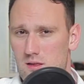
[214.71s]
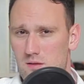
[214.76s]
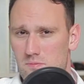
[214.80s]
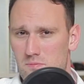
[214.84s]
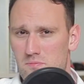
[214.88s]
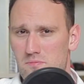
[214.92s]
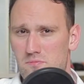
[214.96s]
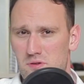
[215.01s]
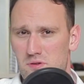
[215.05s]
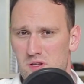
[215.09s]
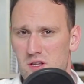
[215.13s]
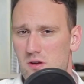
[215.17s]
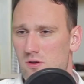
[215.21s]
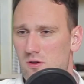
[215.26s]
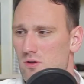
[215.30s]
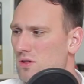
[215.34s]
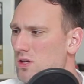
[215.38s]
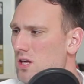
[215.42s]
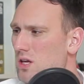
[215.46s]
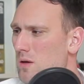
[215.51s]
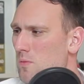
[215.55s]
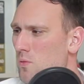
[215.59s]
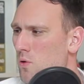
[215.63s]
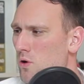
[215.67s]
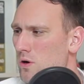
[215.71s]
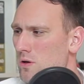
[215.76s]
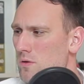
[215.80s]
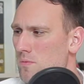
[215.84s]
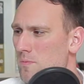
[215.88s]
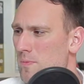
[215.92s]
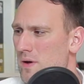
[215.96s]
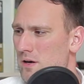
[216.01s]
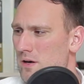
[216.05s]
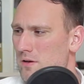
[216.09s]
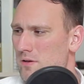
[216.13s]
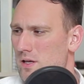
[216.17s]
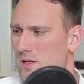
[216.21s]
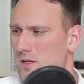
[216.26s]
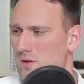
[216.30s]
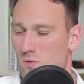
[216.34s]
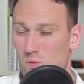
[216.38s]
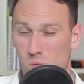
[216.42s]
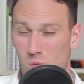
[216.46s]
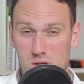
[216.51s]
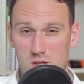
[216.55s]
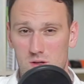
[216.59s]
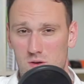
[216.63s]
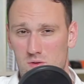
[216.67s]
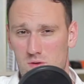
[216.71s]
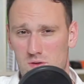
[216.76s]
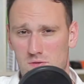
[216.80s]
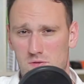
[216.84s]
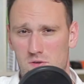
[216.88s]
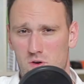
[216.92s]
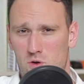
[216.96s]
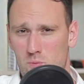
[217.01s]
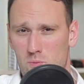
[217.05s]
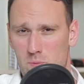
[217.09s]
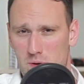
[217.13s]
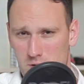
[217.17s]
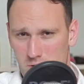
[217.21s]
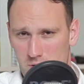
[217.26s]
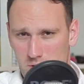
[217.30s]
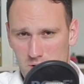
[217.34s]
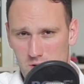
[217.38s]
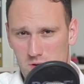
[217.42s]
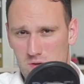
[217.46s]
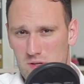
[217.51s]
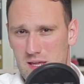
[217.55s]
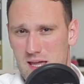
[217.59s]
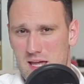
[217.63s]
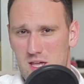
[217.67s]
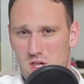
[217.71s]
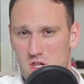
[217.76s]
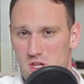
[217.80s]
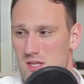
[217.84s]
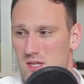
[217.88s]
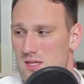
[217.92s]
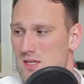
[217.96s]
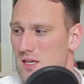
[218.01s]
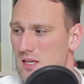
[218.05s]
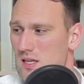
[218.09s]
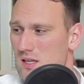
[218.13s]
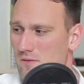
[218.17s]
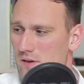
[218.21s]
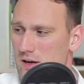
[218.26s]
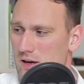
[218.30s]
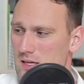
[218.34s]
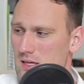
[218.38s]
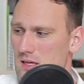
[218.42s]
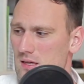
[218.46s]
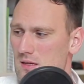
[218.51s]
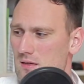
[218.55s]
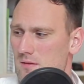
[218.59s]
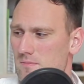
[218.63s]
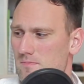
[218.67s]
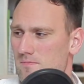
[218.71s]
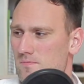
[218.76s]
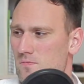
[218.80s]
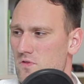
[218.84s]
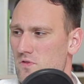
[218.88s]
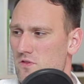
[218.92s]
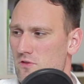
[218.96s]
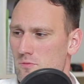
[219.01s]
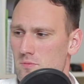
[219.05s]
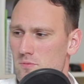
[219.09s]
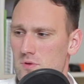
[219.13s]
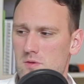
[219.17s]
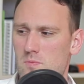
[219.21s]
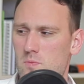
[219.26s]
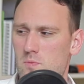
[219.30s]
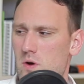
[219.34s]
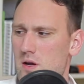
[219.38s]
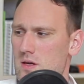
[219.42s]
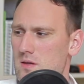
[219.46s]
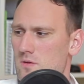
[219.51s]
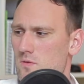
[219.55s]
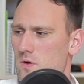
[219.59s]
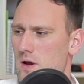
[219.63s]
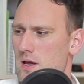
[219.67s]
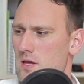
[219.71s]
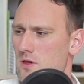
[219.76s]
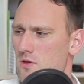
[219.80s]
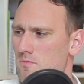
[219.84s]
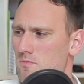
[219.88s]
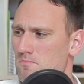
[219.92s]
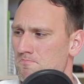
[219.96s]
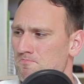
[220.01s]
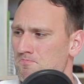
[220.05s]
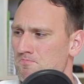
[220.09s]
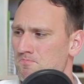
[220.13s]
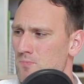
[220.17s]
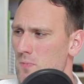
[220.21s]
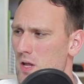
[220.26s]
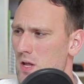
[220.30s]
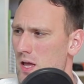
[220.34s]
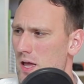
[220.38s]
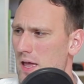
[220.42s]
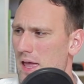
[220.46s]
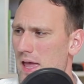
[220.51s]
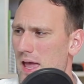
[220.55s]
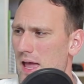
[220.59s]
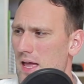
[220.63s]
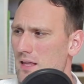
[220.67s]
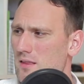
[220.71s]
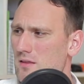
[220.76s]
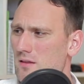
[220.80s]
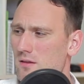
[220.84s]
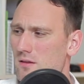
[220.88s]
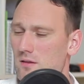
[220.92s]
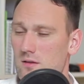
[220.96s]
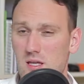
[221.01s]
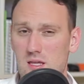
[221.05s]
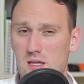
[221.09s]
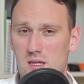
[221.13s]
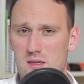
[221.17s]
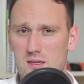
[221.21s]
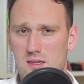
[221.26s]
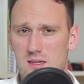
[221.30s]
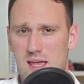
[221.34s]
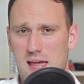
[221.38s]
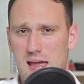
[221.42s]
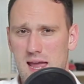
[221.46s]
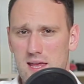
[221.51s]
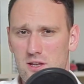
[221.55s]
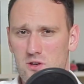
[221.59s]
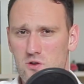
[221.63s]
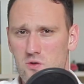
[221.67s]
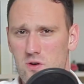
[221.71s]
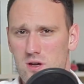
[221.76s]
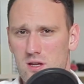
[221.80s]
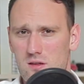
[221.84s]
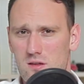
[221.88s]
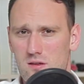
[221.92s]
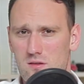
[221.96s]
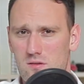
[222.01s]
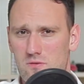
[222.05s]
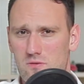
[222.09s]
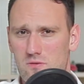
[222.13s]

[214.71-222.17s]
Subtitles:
a pretty good keyboard, better than on Windows Phone, better than on HTC devices from this price range. And this is Android